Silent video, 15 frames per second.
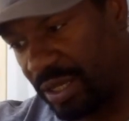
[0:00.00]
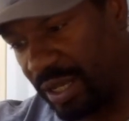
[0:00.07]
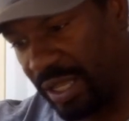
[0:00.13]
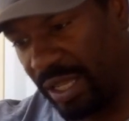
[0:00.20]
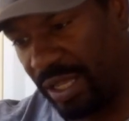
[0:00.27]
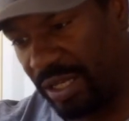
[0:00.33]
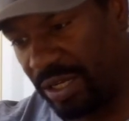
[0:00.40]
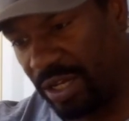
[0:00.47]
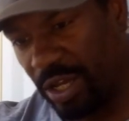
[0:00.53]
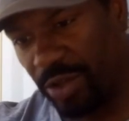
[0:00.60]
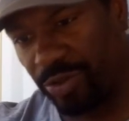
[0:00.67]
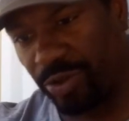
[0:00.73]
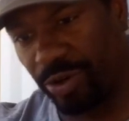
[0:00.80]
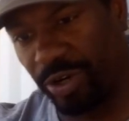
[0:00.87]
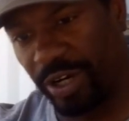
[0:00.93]
Again, go
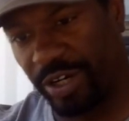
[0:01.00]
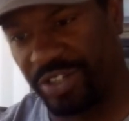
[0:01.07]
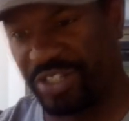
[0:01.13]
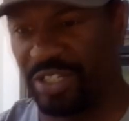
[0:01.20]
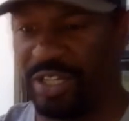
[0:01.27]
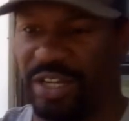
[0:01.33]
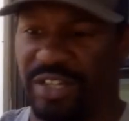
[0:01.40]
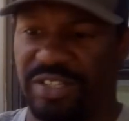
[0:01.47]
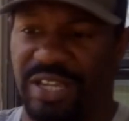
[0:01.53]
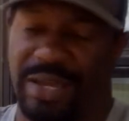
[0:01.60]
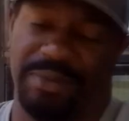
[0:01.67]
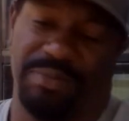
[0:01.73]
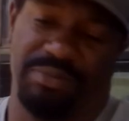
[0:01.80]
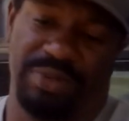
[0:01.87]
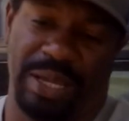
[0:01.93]
through here. See, look at this.
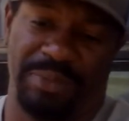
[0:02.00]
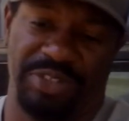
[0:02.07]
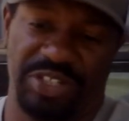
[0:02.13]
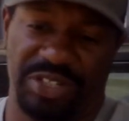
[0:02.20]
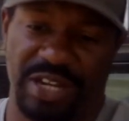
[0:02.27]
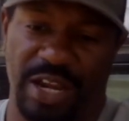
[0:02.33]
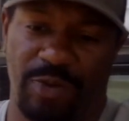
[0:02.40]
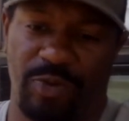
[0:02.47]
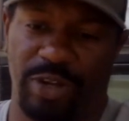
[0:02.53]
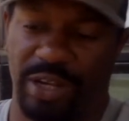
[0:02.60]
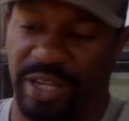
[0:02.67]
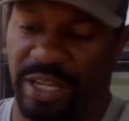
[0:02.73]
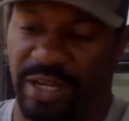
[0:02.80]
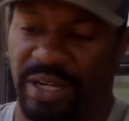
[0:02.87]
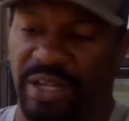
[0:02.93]
I'm just now really
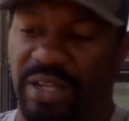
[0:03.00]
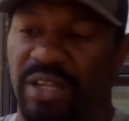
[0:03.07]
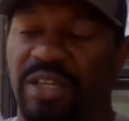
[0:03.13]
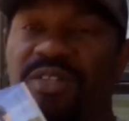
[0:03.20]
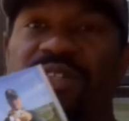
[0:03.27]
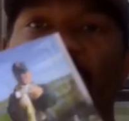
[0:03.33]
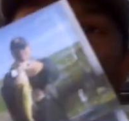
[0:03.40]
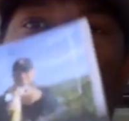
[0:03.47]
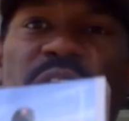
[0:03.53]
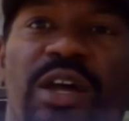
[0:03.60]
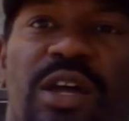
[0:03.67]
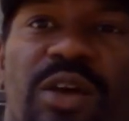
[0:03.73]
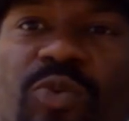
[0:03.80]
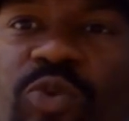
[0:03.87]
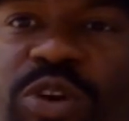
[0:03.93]
getting into this.
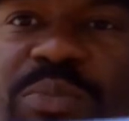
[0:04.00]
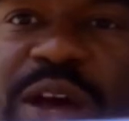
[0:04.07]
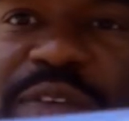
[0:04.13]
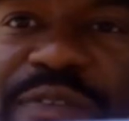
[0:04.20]
One of my